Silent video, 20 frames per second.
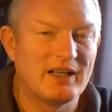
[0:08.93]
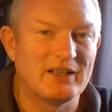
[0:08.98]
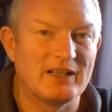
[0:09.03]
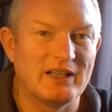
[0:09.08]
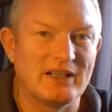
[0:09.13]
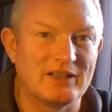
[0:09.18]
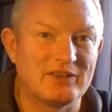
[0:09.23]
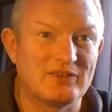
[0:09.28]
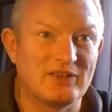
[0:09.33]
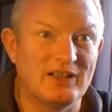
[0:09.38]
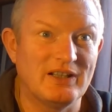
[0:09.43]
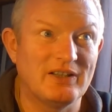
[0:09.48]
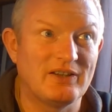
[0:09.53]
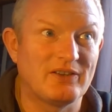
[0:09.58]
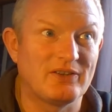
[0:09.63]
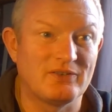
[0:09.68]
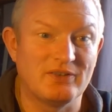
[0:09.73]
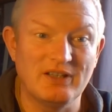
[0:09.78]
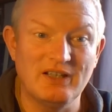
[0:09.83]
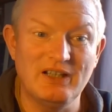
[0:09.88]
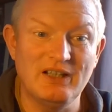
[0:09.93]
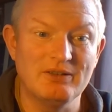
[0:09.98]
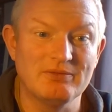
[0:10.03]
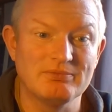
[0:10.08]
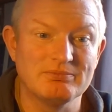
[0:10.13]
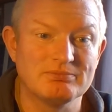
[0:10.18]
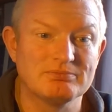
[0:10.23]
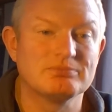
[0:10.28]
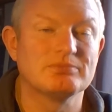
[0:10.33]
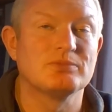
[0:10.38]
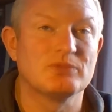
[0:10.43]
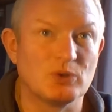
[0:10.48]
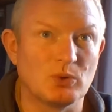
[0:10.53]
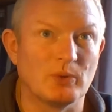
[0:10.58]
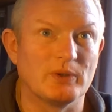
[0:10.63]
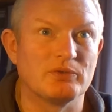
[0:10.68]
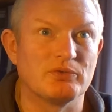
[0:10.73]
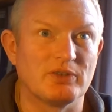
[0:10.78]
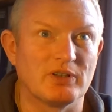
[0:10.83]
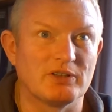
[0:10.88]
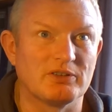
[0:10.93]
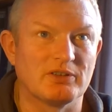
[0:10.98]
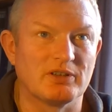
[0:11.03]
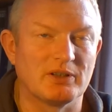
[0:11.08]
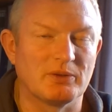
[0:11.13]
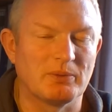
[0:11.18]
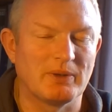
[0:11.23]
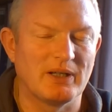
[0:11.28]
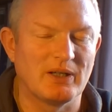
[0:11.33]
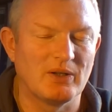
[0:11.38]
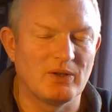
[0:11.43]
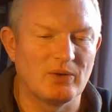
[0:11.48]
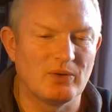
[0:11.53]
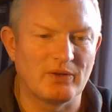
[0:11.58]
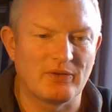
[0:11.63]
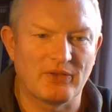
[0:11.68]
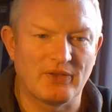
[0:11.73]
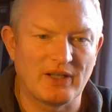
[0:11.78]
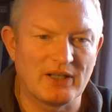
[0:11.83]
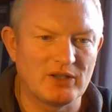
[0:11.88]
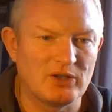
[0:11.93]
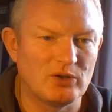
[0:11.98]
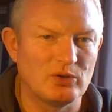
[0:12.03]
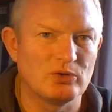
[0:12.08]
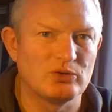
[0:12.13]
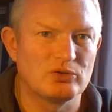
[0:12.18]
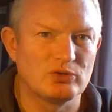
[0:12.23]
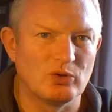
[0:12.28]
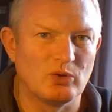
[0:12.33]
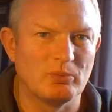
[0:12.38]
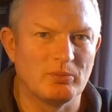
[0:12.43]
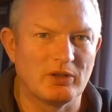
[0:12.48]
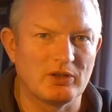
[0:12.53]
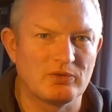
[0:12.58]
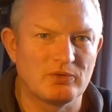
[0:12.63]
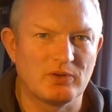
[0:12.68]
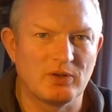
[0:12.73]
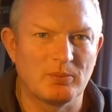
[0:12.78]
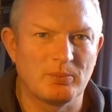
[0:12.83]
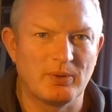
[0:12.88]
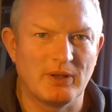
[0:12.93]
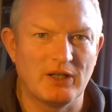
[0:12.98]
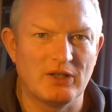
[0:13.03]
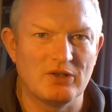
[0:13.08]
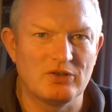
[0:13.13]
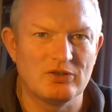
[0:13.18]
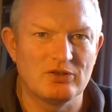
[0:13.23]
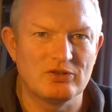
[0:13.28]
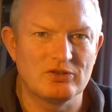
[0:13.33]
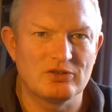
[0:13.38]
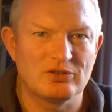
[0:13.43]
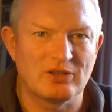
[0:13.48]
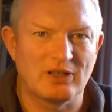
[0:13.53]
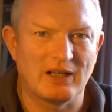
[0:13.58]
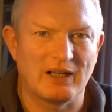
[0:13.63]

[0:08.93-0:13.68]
Uh, day three, going really, really well. Thank you so much for your patience.